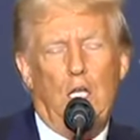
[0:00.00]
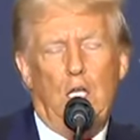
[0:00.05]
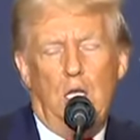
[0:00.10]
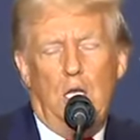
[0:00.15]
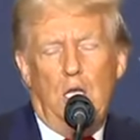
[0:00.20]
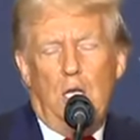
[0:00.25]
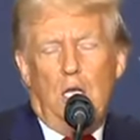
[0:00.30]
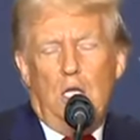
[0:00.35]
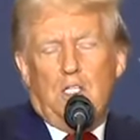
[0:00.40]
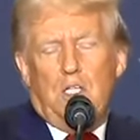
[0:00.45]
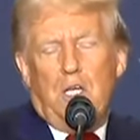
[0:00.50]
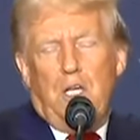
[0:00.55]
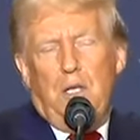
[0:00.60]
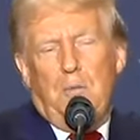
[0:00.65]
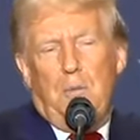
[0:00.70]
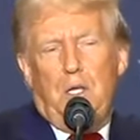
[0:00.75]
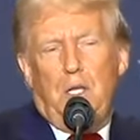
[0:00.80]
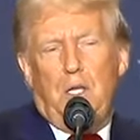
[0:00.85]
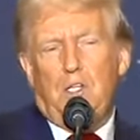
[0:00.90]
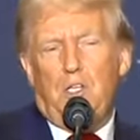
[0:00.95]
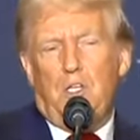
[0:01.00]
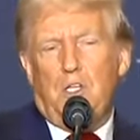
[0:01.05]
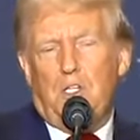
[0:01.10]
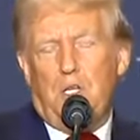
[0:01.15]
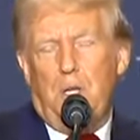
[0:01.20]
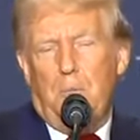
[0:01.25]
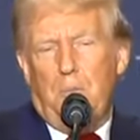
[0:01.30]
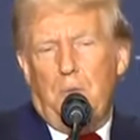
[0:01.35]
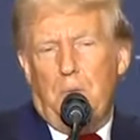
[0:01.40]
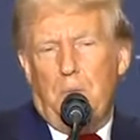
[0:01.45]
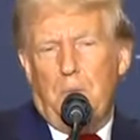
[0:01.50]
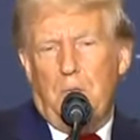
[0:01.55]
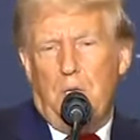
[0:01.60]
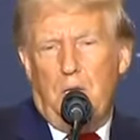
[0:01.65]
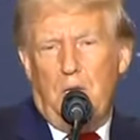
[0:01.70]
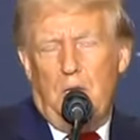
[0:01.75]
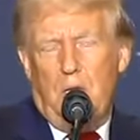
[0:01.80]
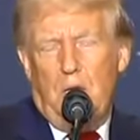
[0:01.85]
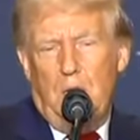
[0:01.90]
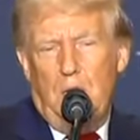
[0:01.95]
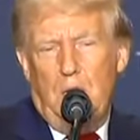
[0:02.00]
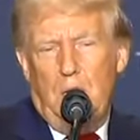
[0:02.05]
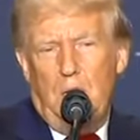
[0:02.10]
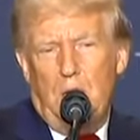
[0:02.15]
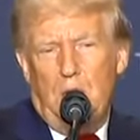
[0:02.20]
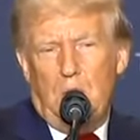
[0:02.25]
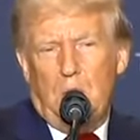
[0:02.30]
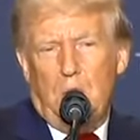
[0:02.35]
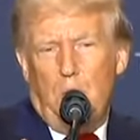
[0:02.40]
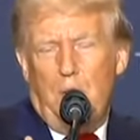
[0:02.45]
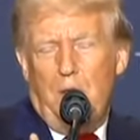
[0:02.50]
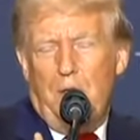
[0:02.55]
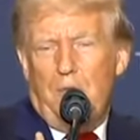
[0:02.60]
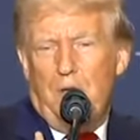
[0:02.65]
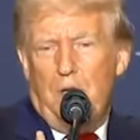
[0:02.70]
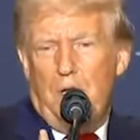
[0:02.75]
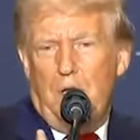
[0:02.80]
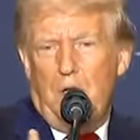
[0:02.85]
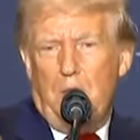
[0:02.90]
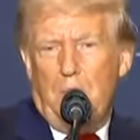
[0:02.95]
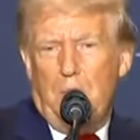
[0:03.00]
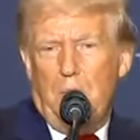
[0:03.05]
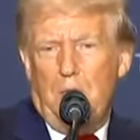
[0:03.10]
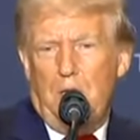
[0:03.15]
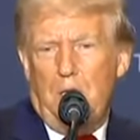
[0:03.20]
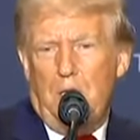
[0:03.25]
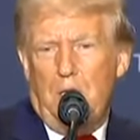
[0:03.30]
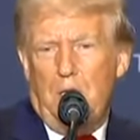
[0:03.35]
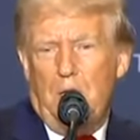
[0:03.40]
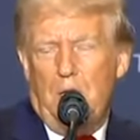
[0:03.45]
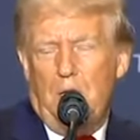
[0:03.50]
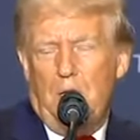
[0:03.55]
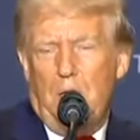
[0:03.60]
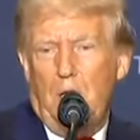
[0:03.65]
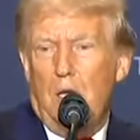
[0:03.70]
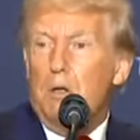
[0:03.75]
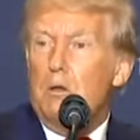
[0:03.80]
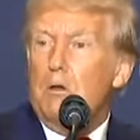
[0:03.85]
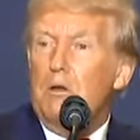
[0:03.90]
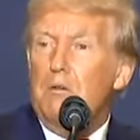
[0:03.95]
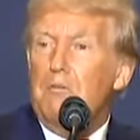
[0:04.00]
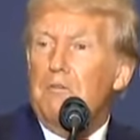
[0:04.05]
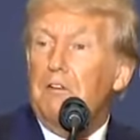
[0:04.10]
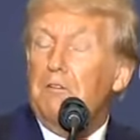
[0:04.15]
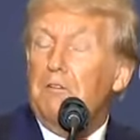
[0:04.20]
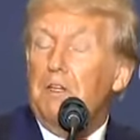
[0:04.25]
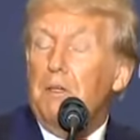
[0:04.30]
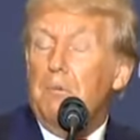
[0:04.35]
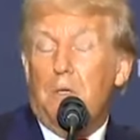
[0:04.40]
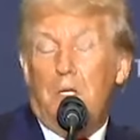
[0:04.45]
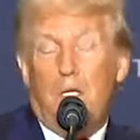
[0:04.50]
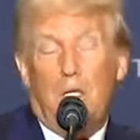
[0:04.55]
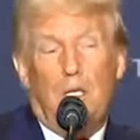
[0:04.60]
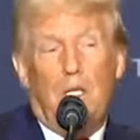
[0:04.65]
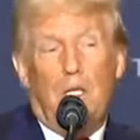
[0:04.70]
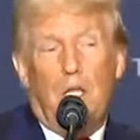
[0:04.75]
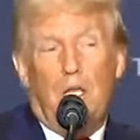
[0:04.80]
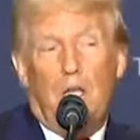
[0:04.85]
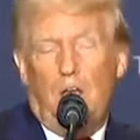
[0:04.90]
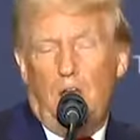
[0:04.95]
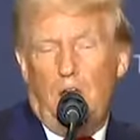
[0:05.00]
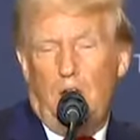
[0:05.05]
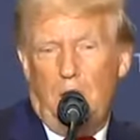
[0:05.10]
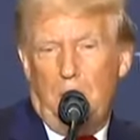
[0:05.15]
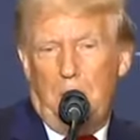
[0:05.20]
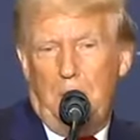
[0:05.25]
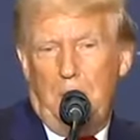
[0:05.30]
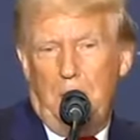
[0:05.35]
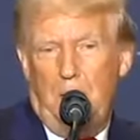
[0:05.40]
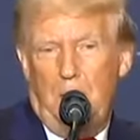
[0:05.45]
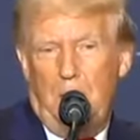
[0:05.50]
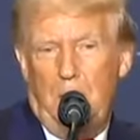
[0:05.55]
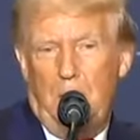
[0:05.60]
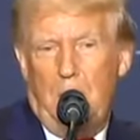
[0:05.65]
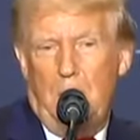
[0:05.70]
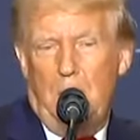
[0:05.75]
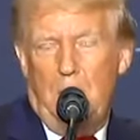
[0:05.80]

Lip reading: I said, let me ask you something, Milley. So we have a $100 million, $150 million airplane.